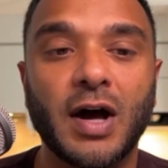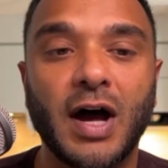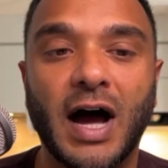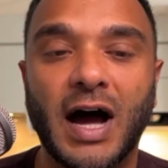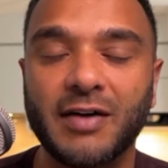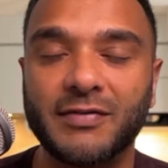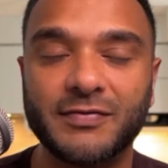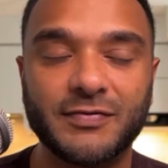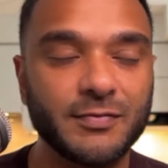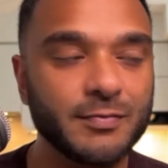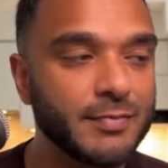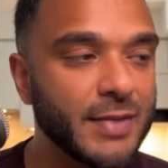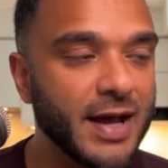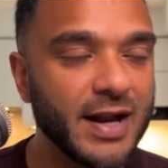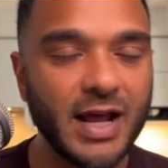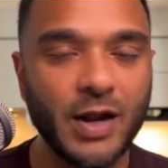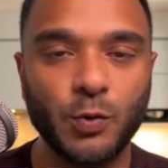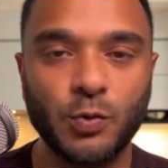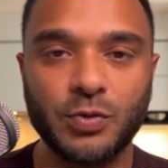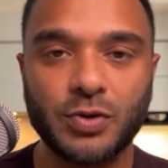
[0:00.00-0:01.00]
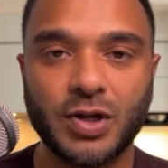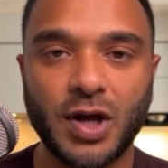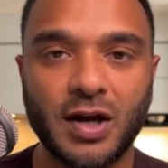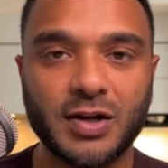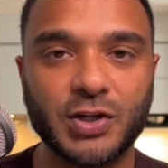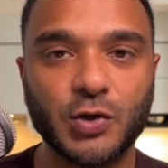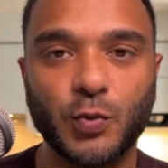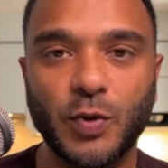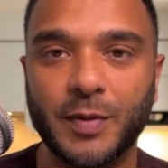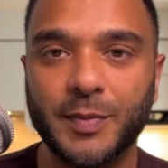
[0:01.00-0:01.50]
I've met and
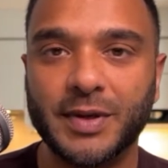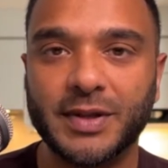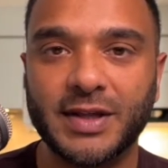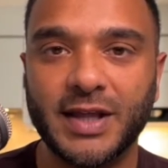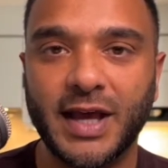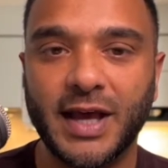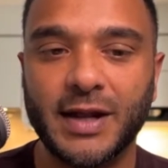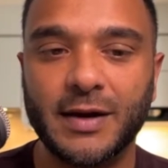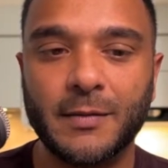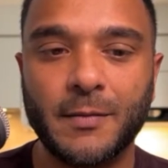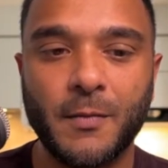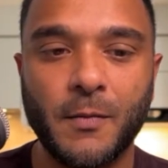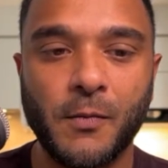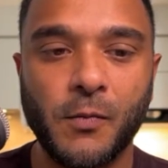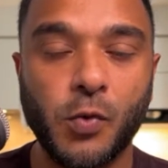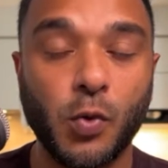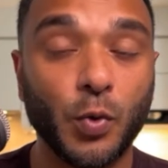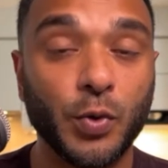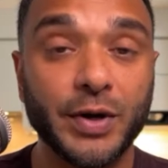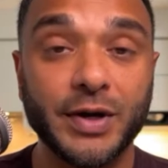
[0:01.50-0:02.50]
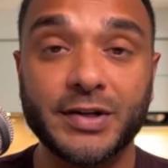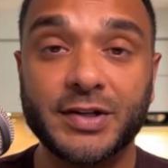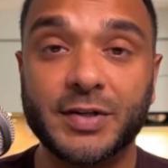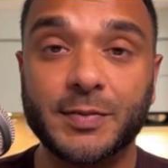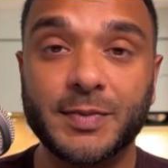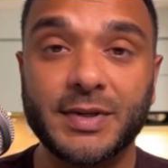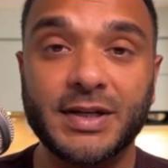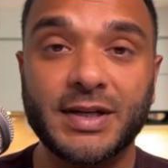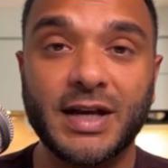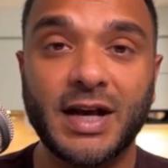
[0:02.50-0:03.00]
talked to women that were into
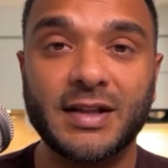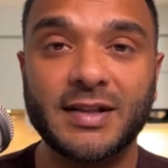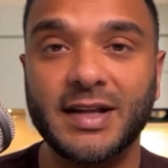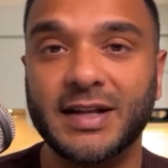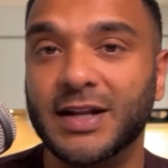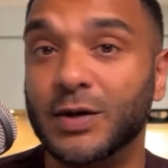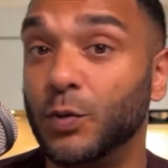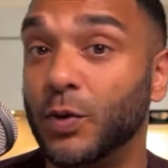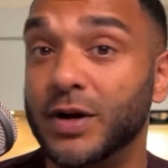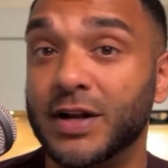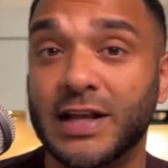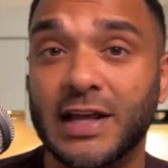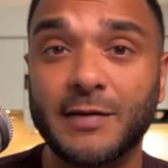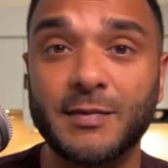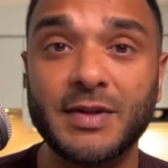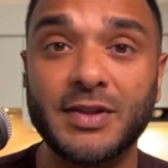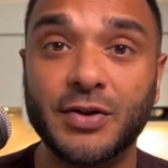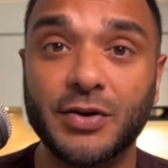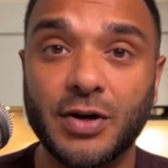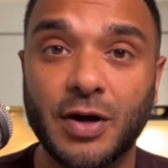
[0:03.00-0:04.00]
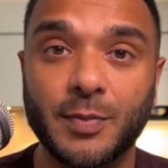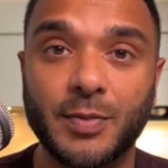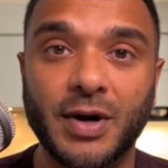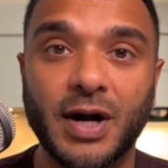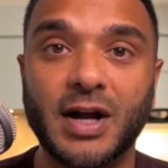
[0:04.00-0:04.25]
me and they didn't want to give me their number.